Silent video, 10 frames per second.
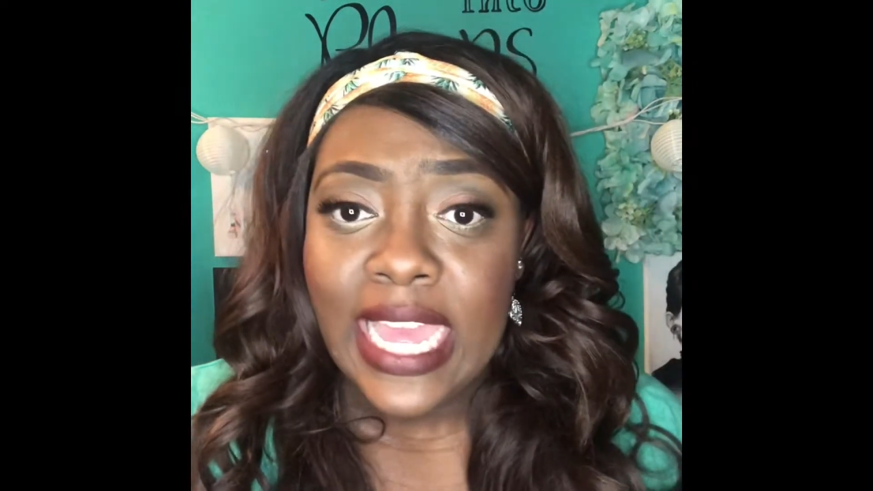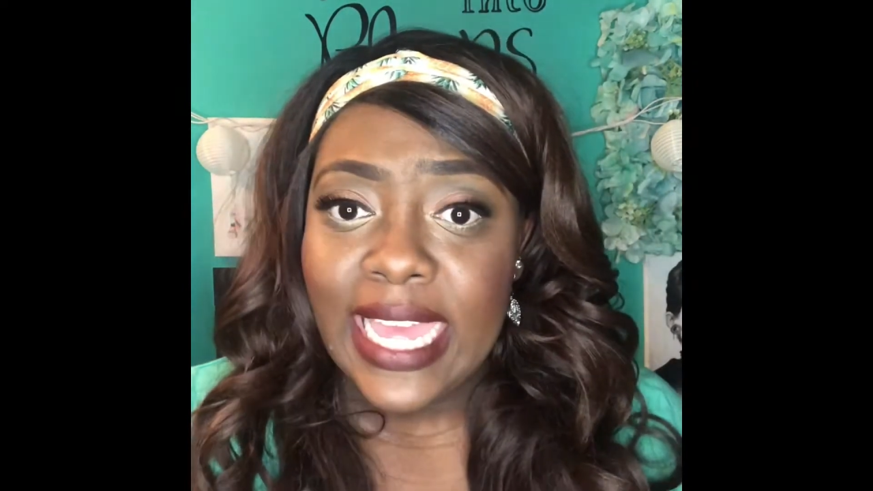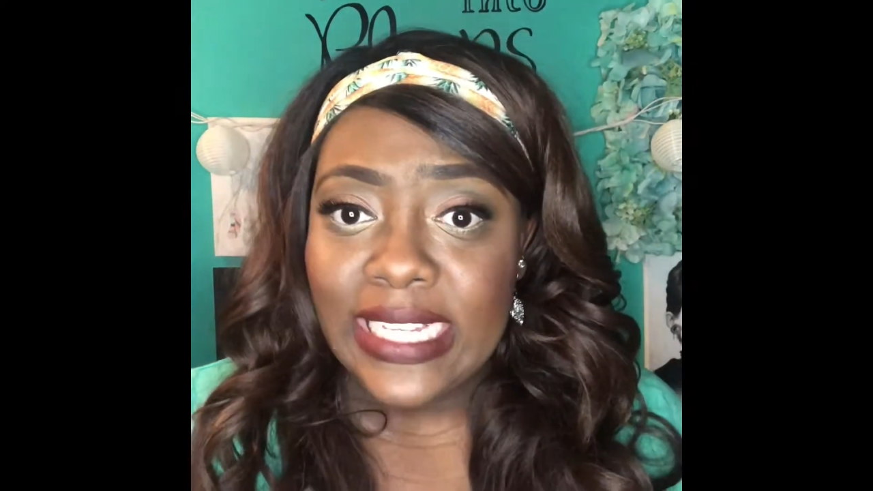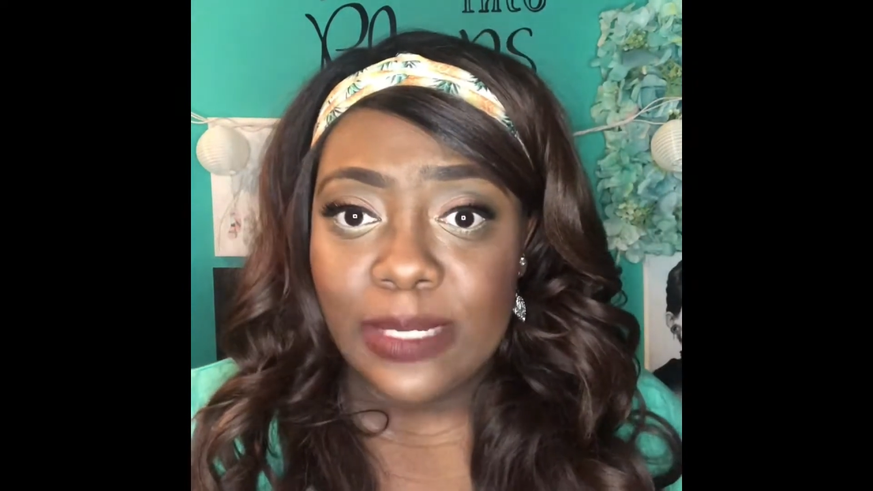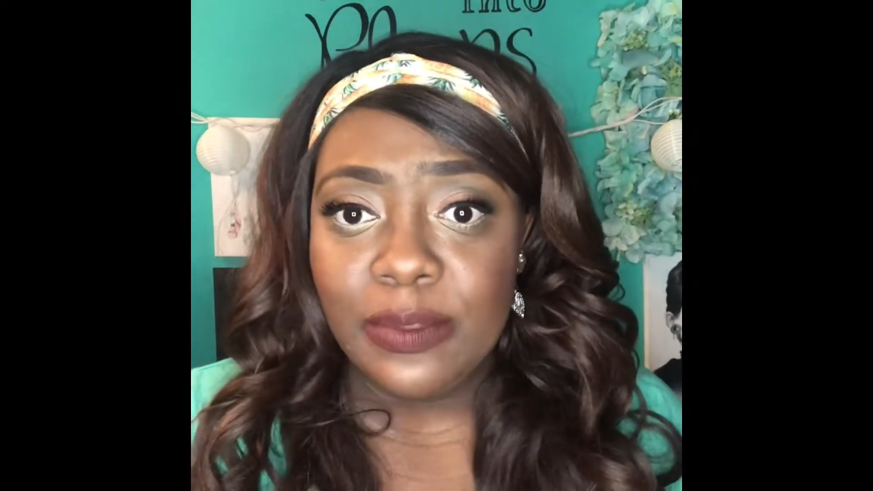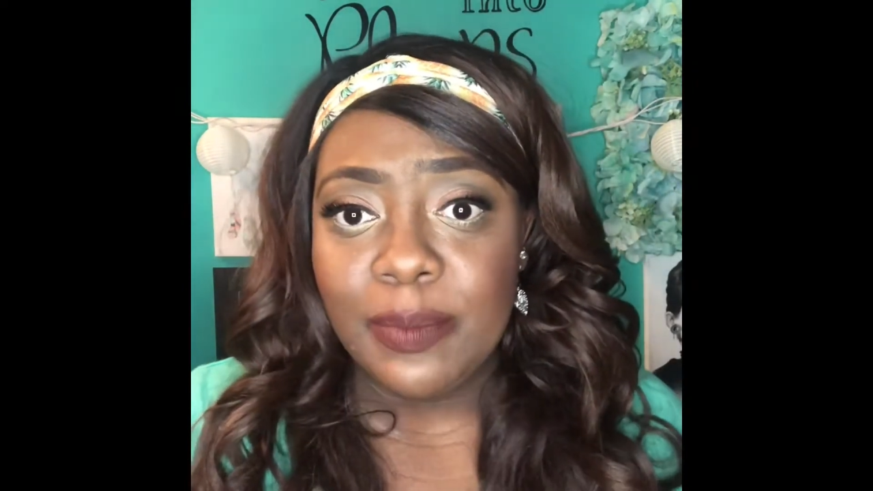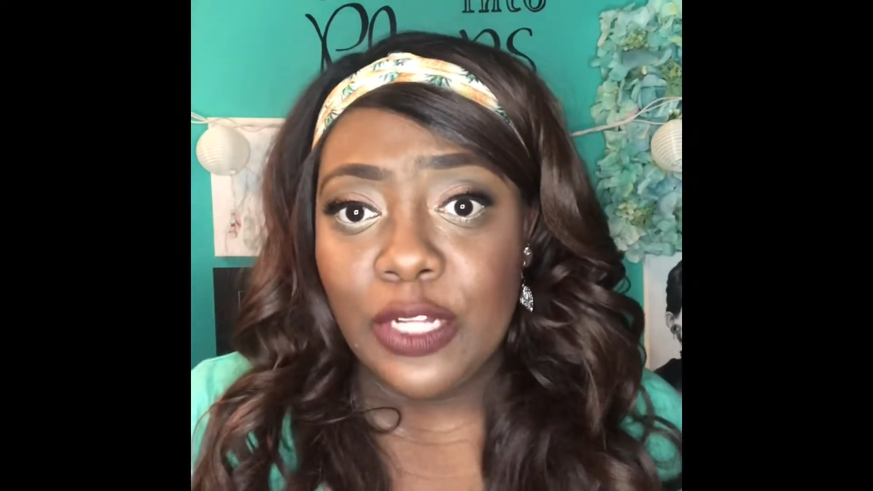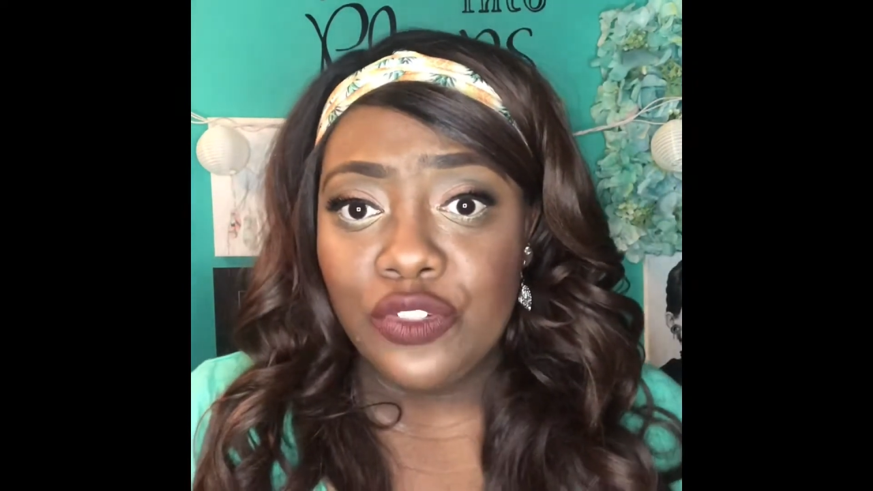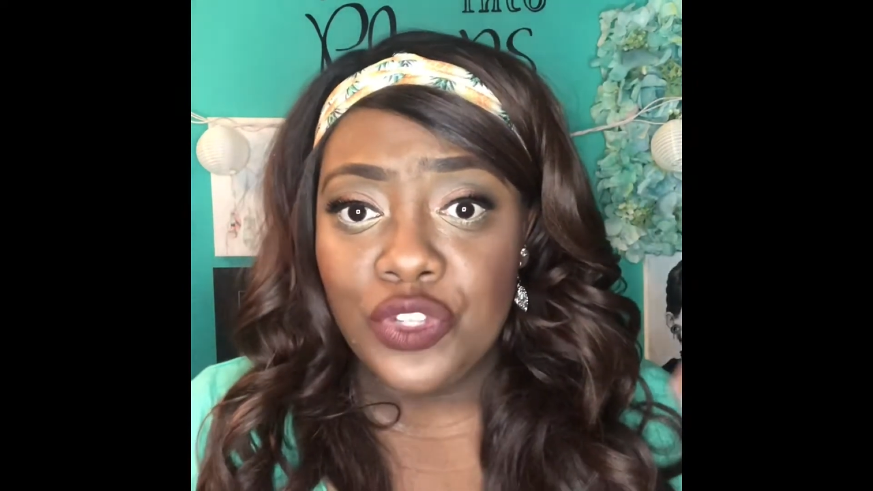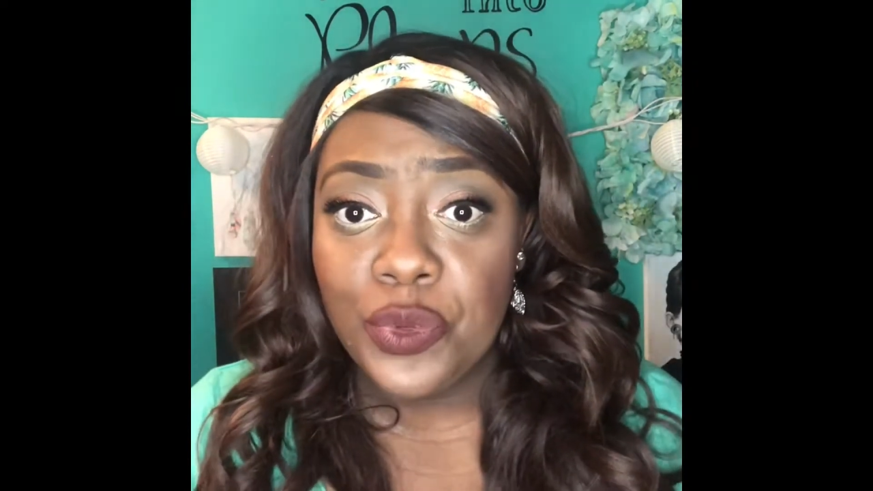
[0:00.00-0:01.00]
except
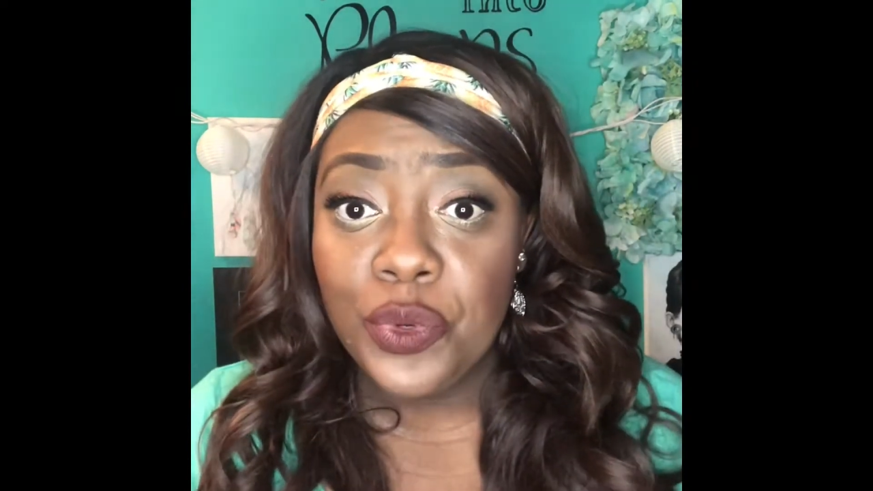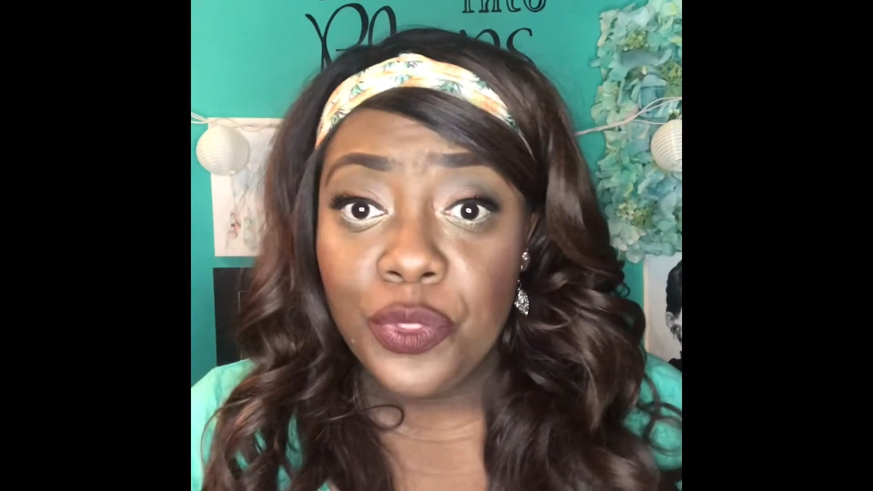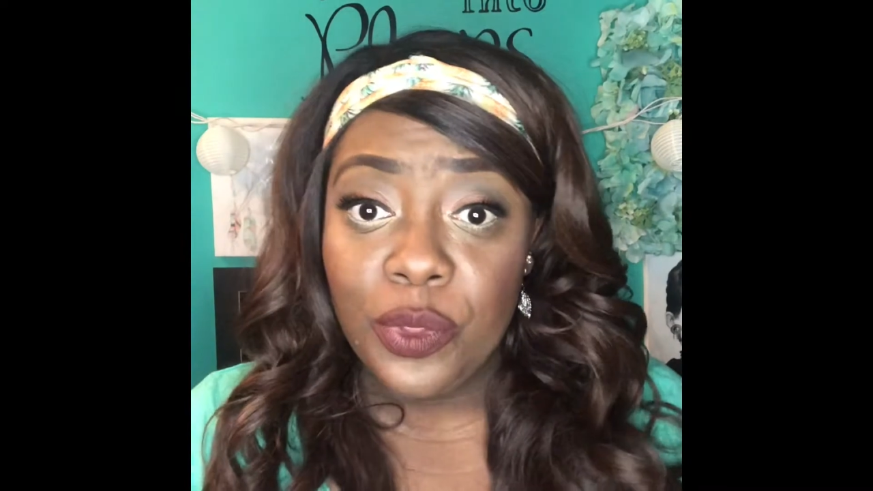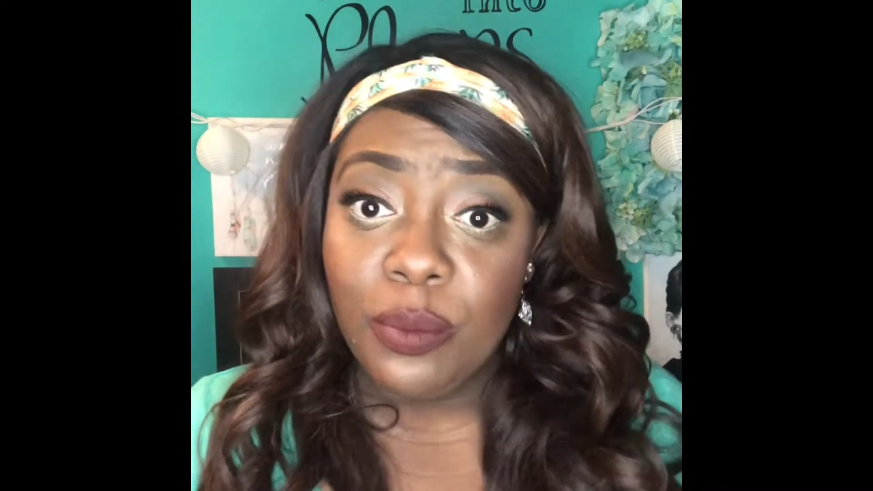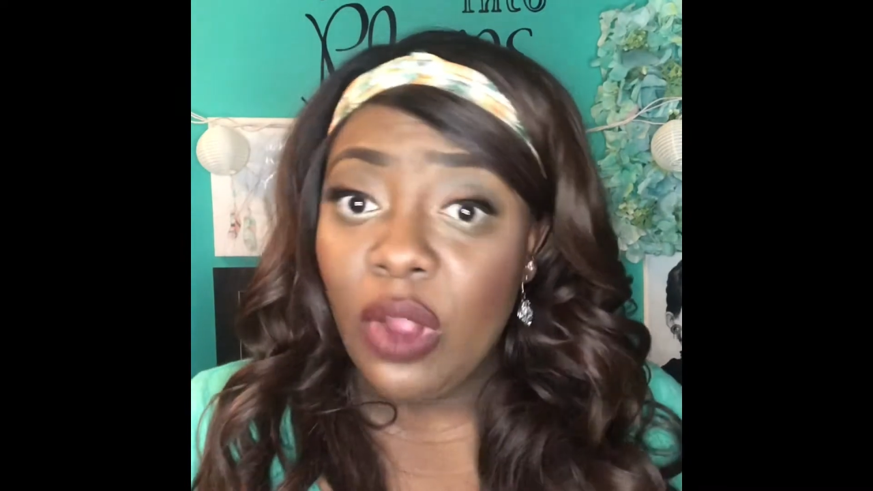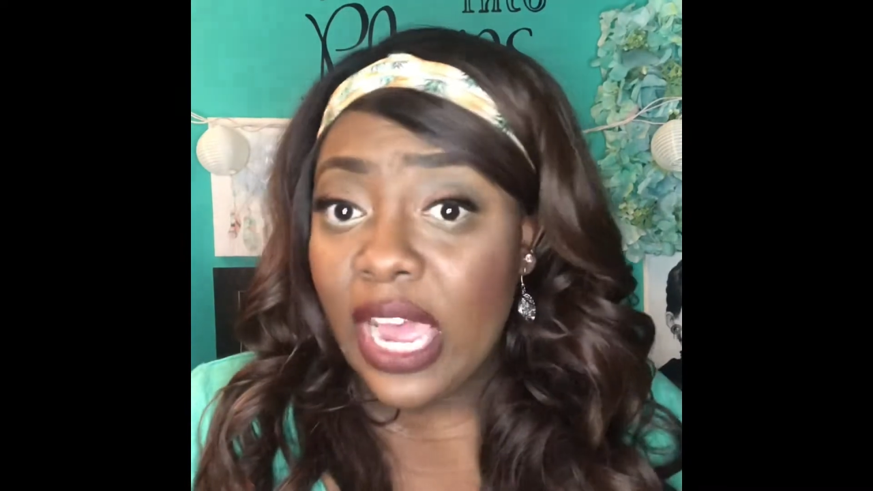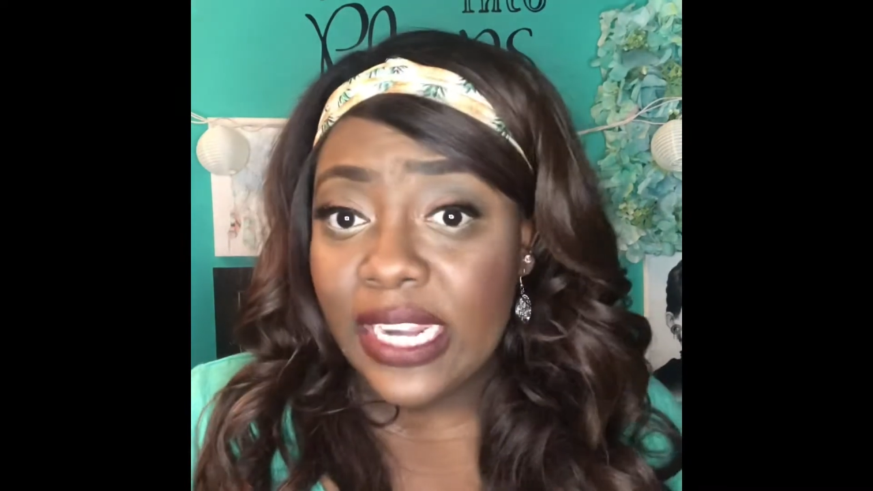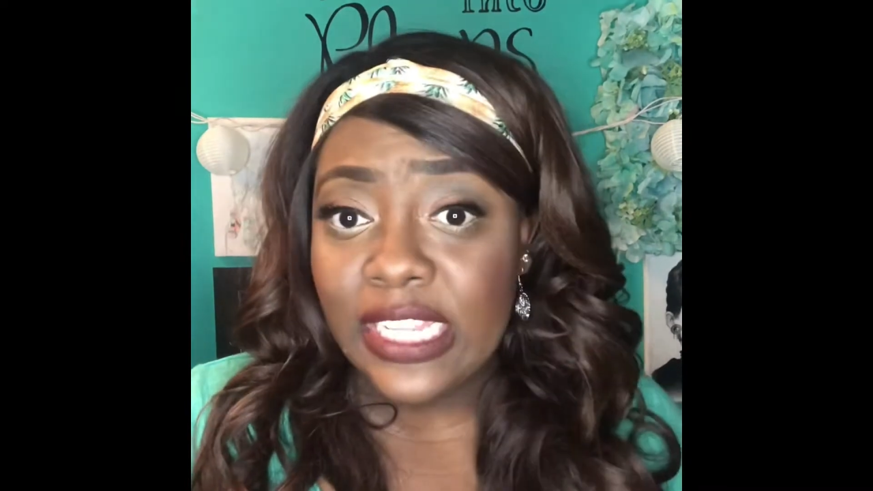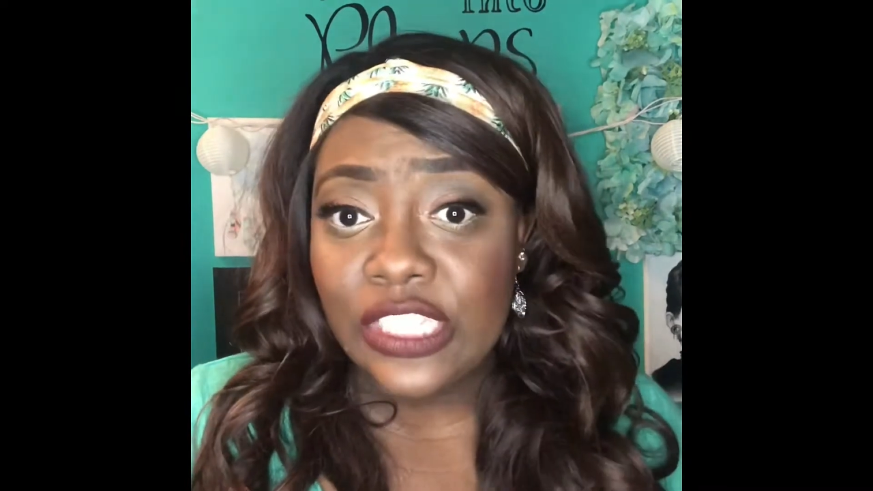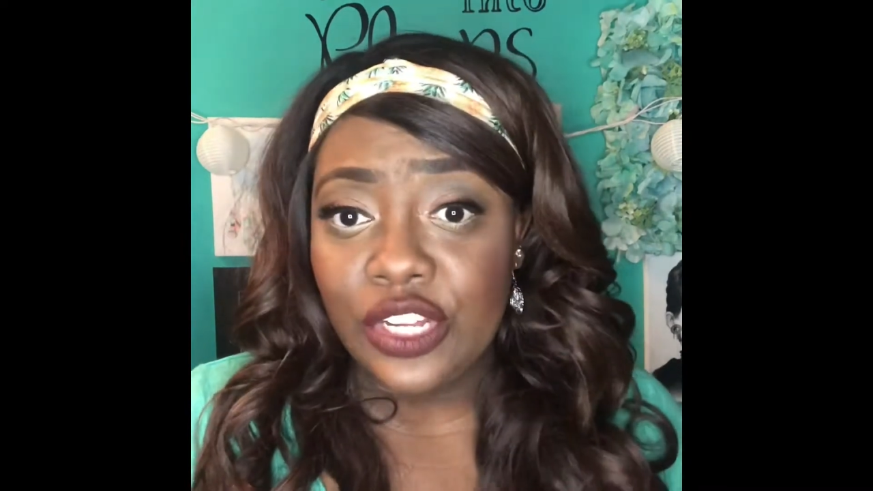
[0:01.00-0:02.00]
about 2 to 3 products